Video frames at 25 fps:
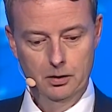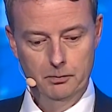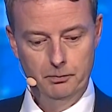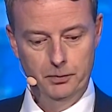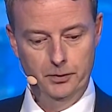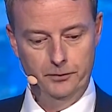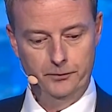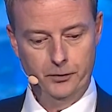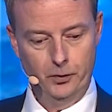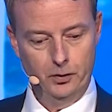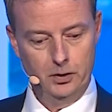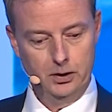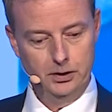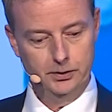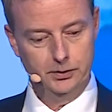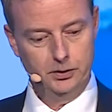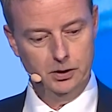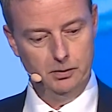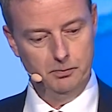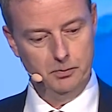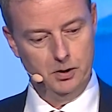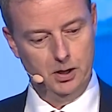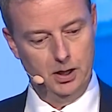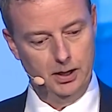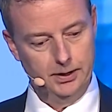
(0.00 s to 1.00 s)
Before
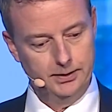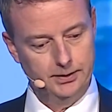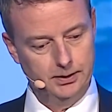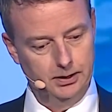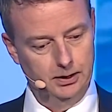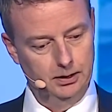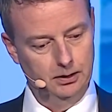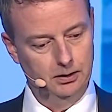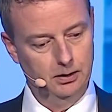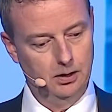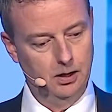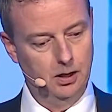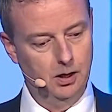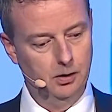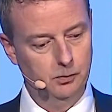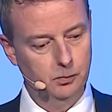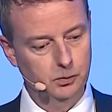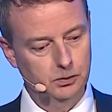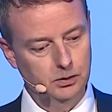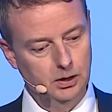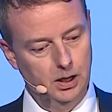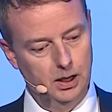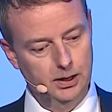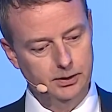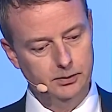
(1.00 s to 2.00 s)
summarizing, I
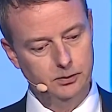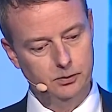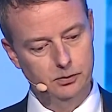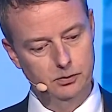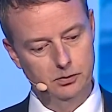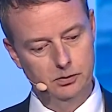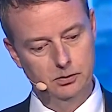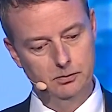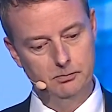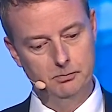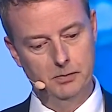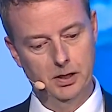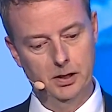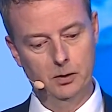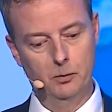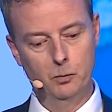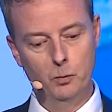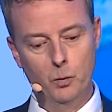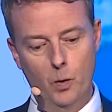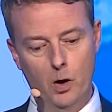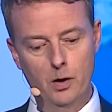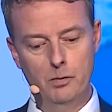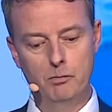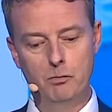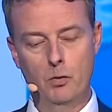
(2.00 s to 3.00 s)
would like to make
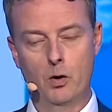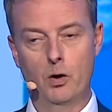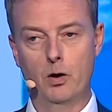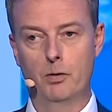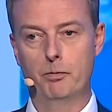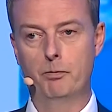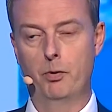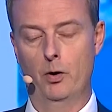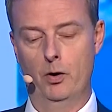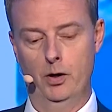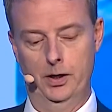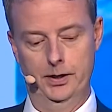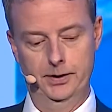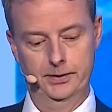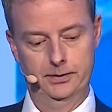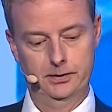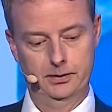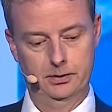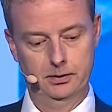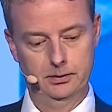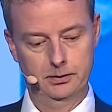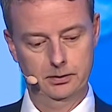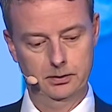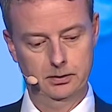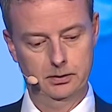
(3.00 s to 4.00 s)
one more
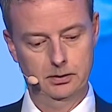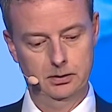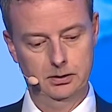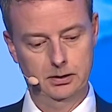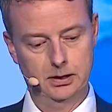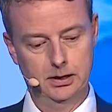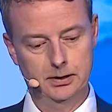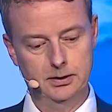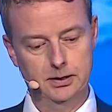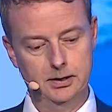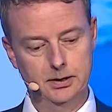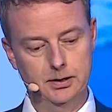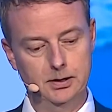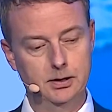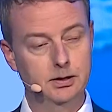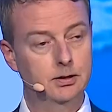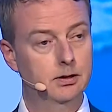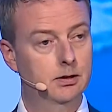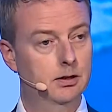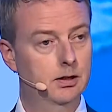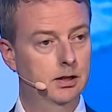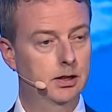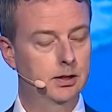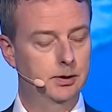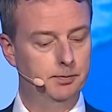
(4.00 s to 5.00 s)
point that is
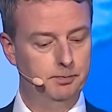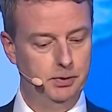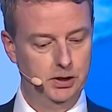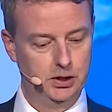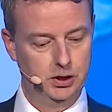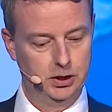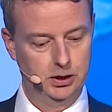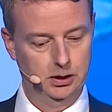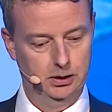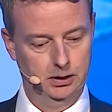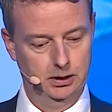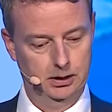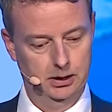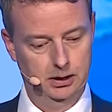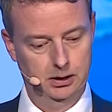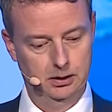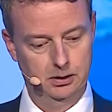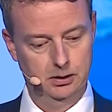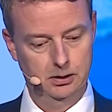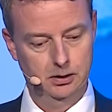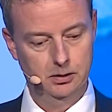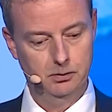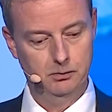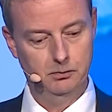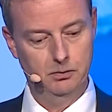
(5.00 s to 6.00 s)
especially
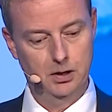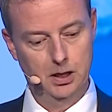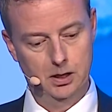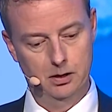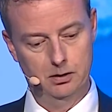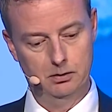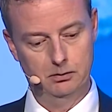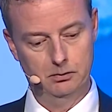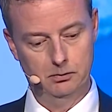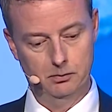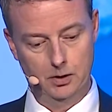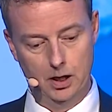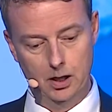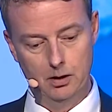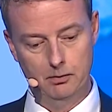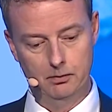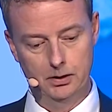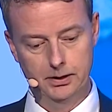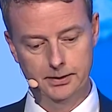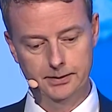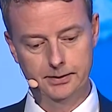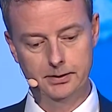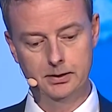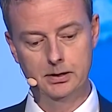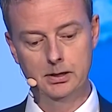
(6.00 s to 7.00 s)

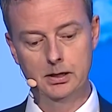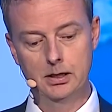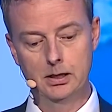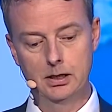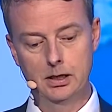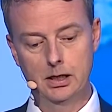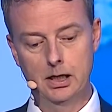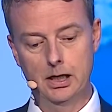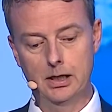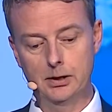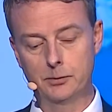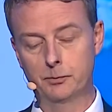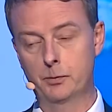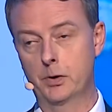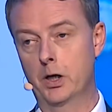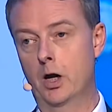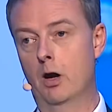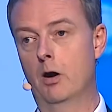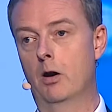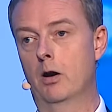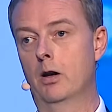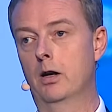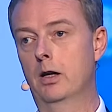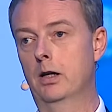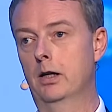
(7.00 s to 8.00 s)
relevant as we
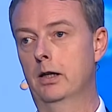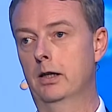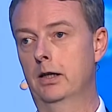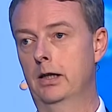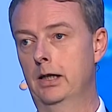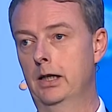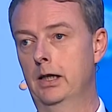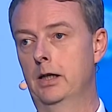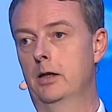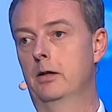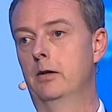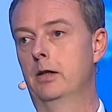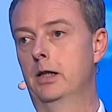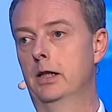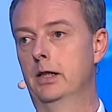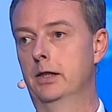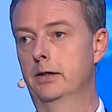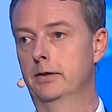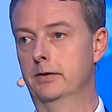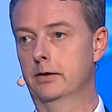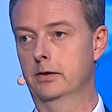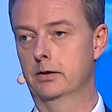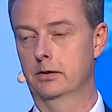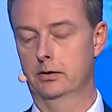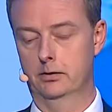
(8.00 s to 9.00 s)
are here
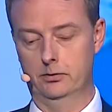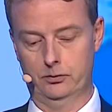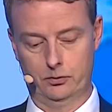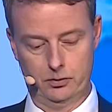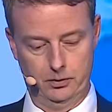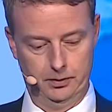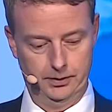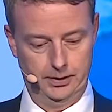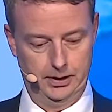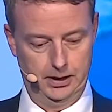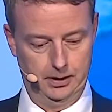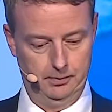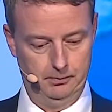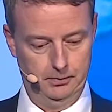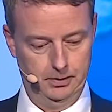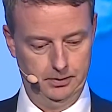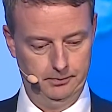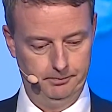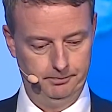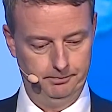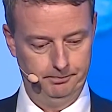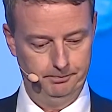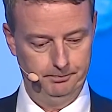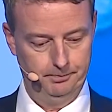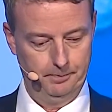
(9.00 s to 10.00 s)
in Trondheim.
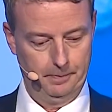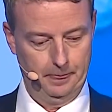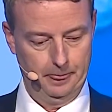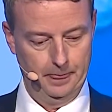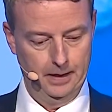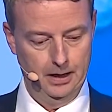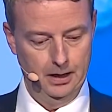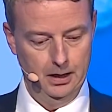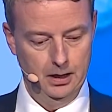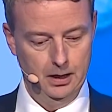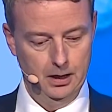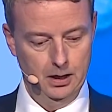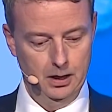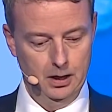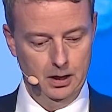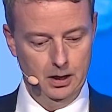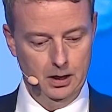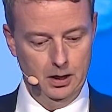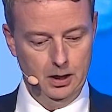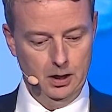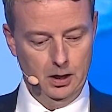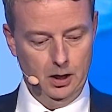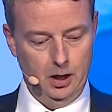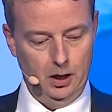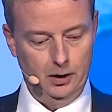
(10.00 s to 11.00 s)

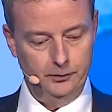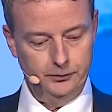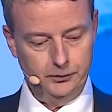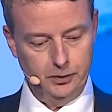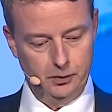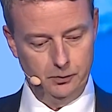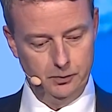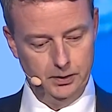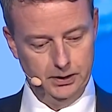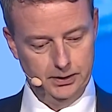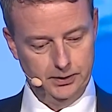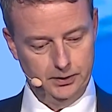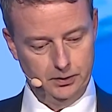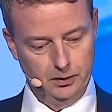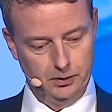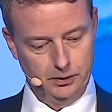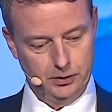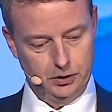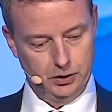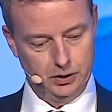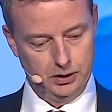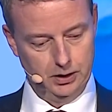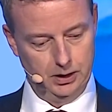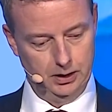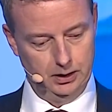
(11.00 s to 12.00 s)
After
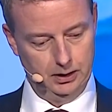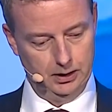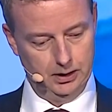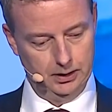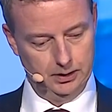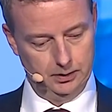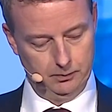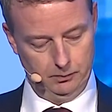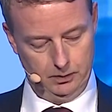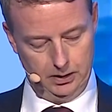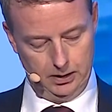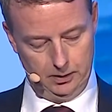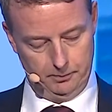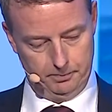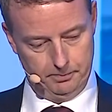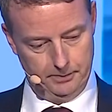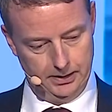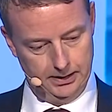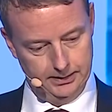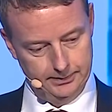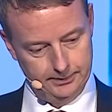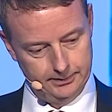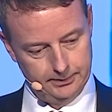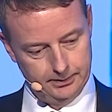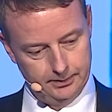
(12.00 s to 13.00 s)
researching and
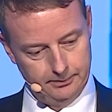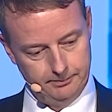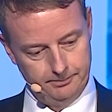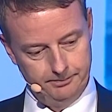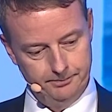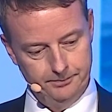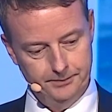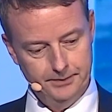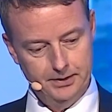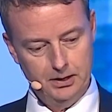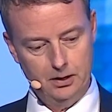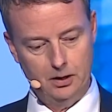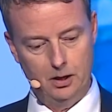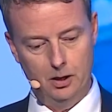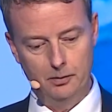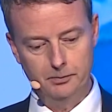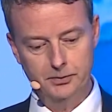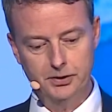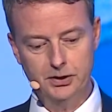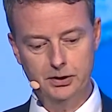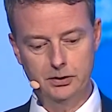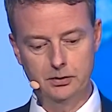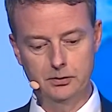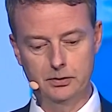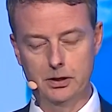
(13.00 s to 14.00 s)
development
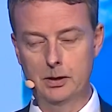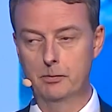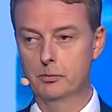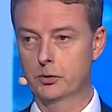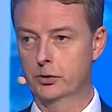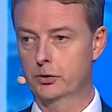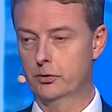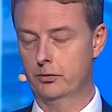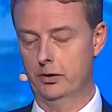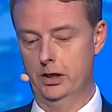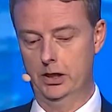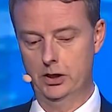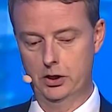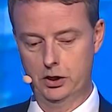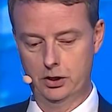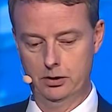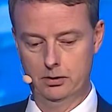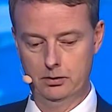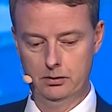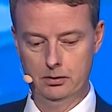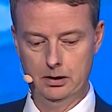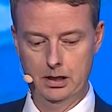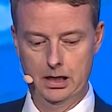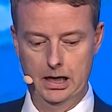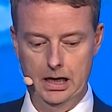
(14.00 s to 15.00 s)
comes
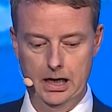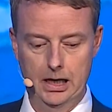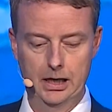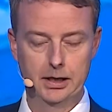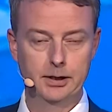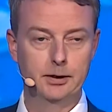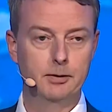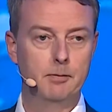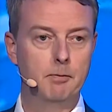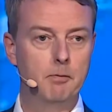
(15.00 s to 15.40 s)
demonstration and